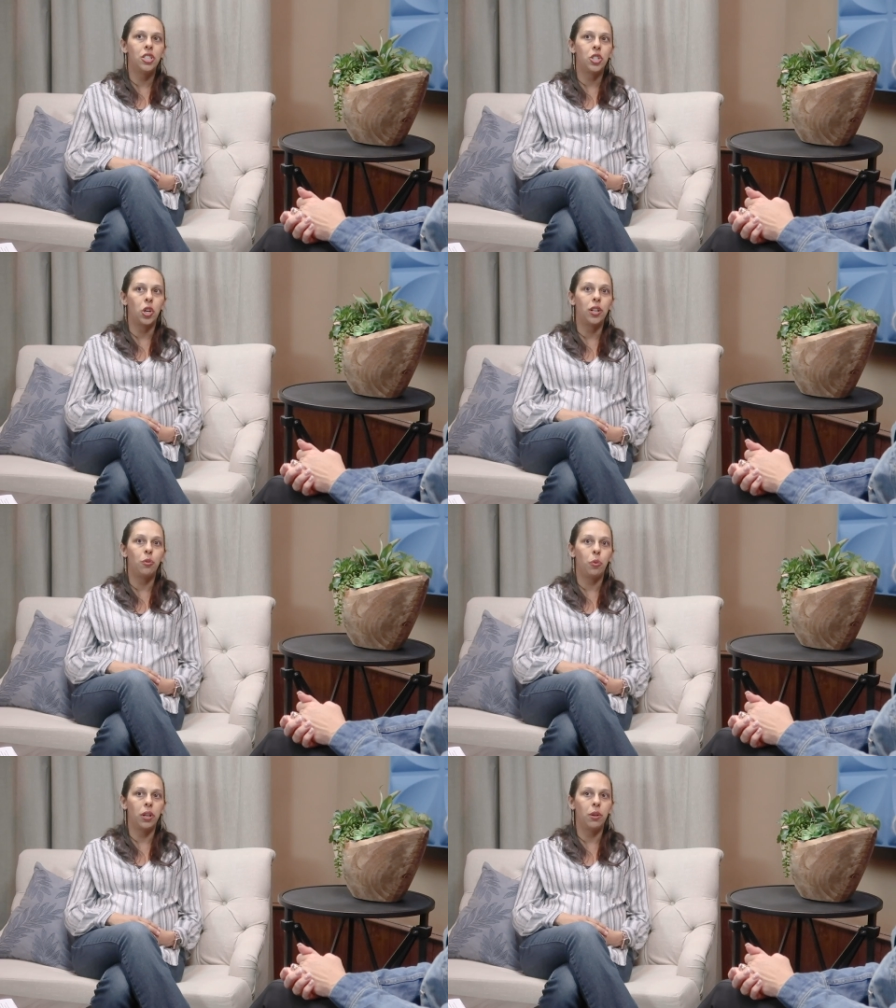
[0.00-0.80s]

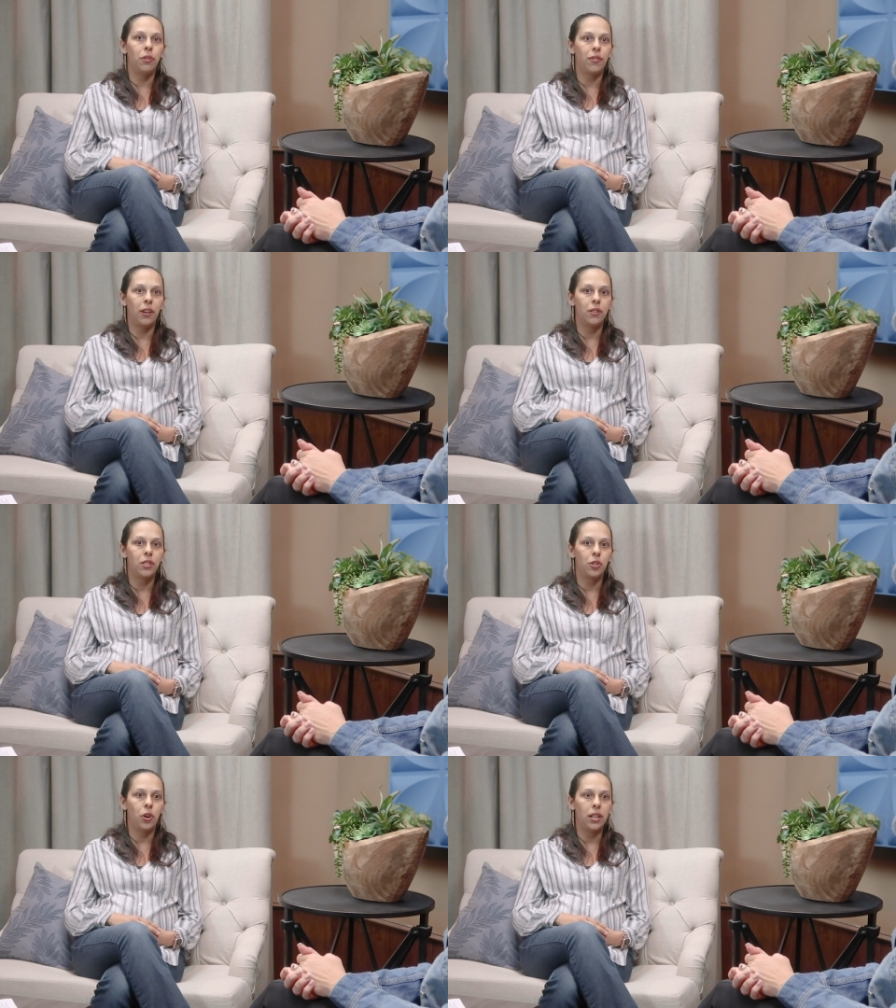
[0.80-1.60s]
started working with
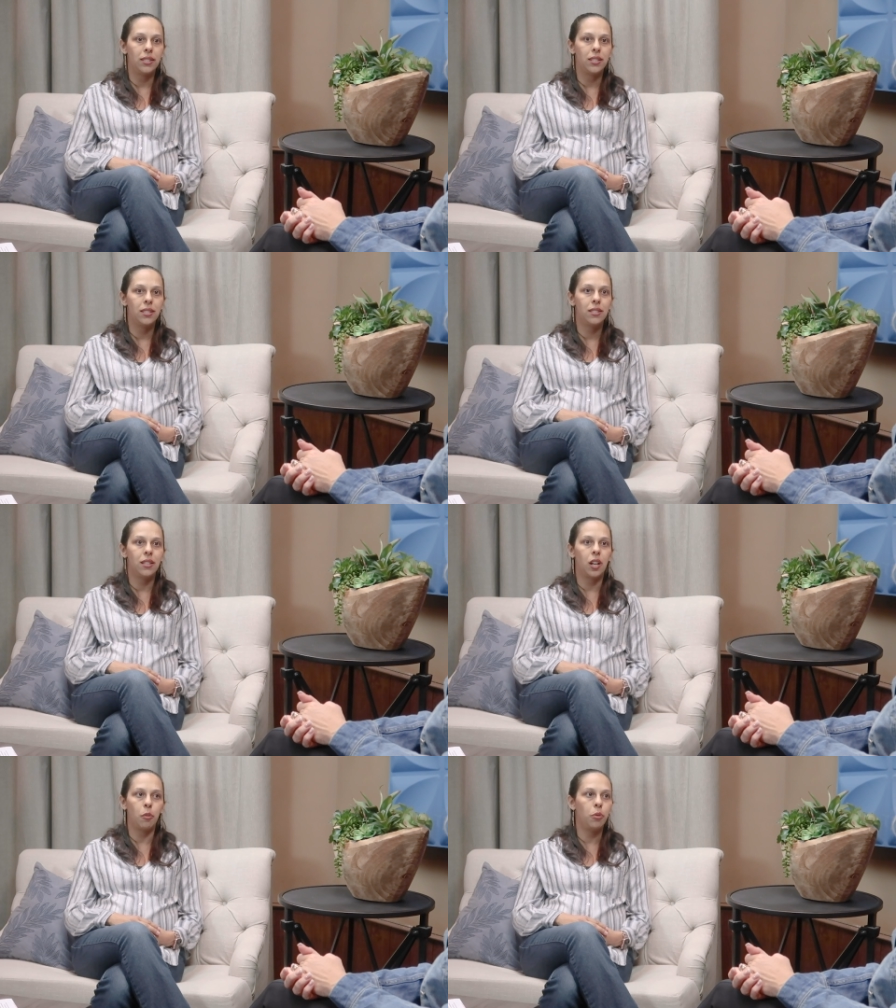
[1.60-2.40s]
veterans in
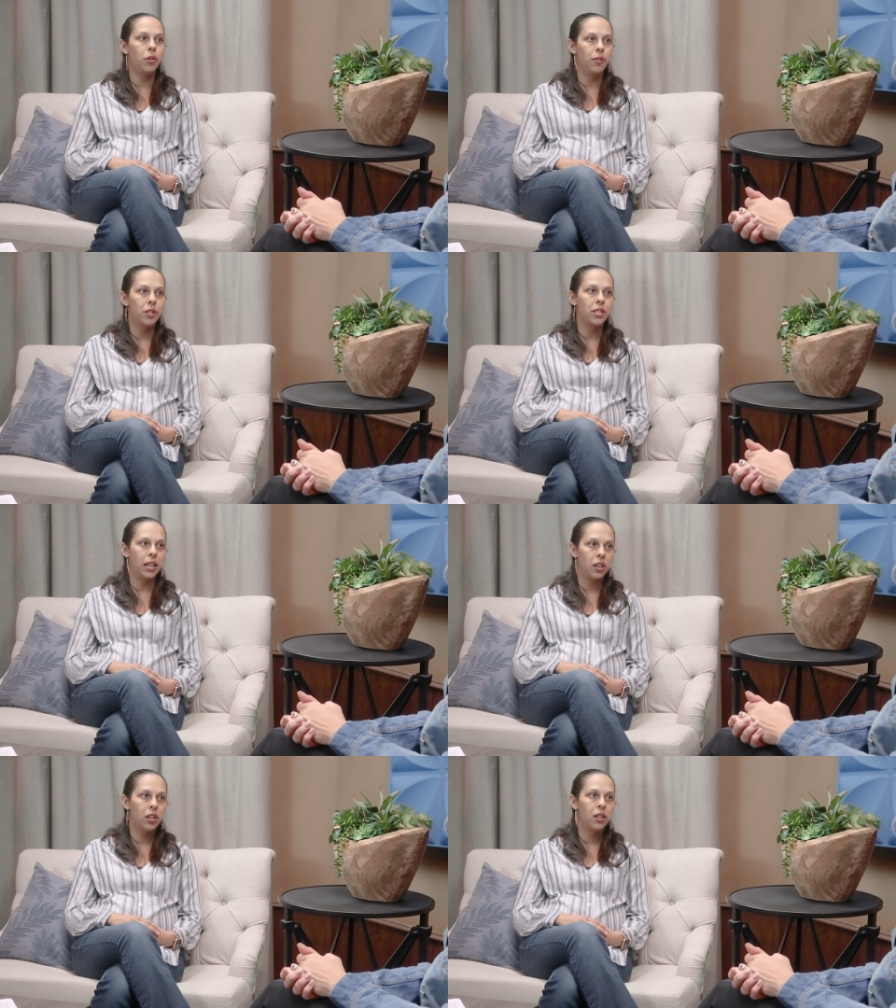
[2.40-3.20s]
crisis a couple of years
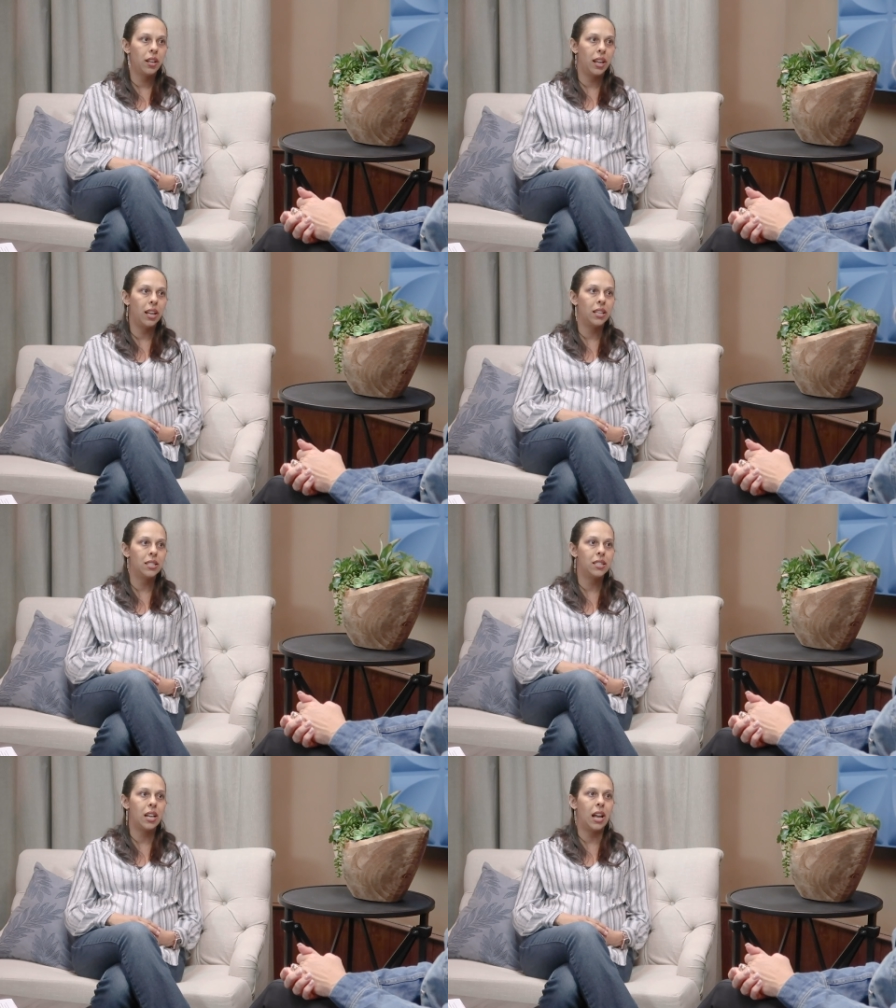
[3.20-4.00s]
later.
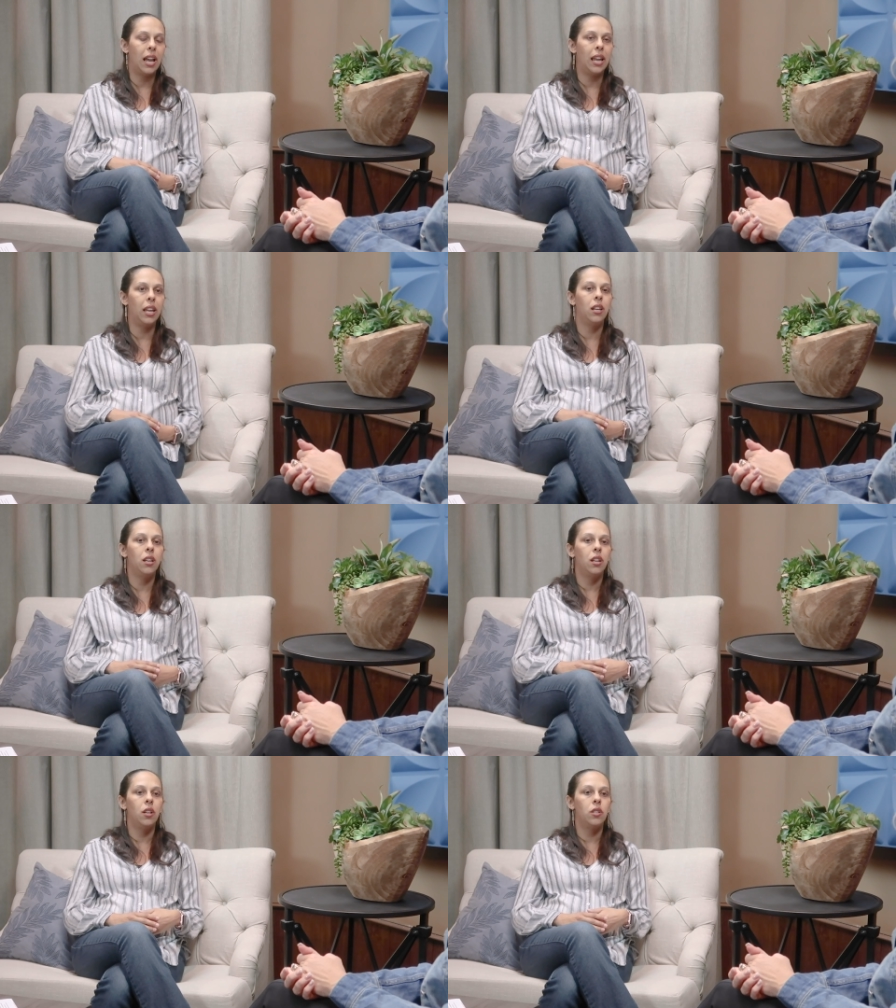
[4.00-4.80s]
And okay. I
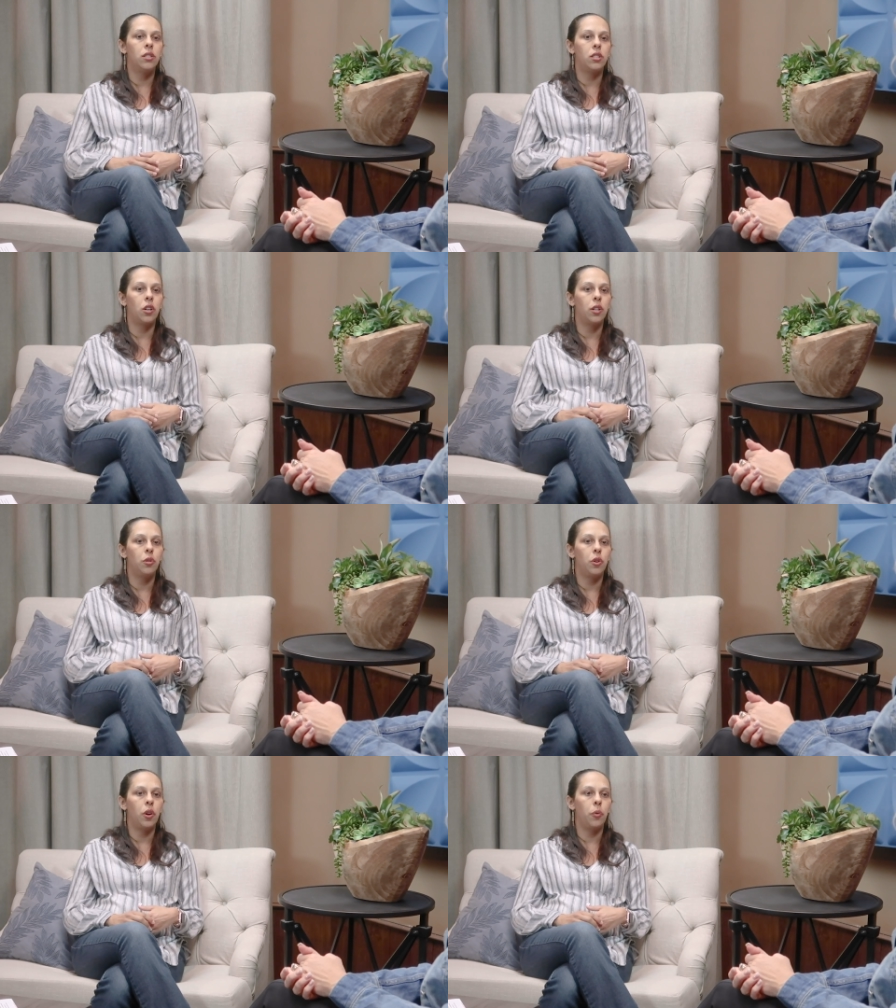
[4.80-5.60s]
started